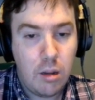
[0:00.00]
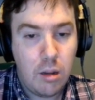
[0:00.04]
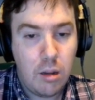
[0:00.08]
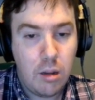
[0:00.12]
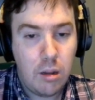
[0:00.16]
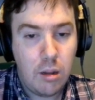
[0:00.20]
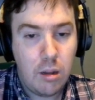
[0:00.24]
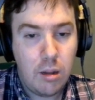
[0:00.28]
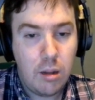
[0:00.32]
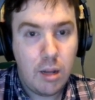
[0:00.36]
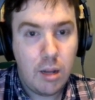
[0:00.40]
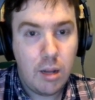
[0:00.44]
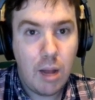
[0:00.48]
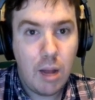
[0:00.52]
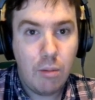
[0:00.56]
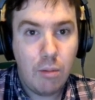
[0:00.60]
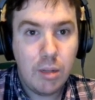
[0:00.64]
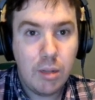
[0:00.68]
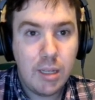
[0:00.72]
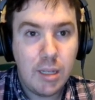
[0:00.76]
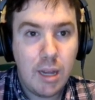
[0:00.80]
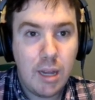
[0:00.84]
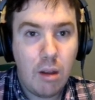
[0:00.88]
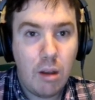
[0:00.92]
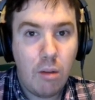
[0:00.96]
Then I would
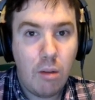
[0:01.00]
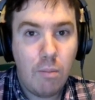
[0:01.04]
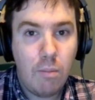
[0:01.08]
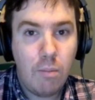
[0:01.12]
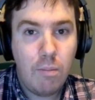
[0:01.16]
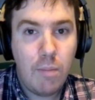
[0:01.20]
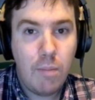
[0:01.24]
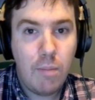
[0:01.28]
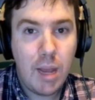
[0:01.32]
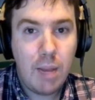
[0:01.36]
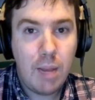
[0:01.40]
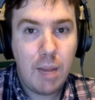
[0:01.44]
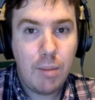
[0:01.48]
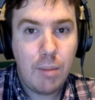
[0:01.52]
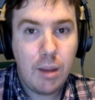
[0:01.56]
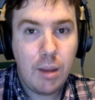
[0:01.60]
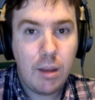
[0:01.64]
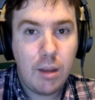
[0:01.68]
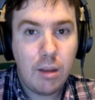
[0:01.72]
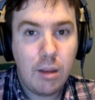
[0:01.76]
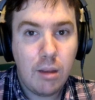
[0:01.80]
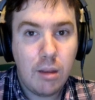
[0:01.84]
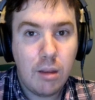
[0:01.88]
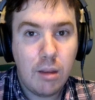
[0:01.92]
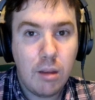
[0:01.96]
say
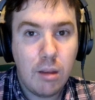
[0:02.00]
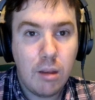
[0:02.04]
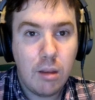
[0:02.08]
maybe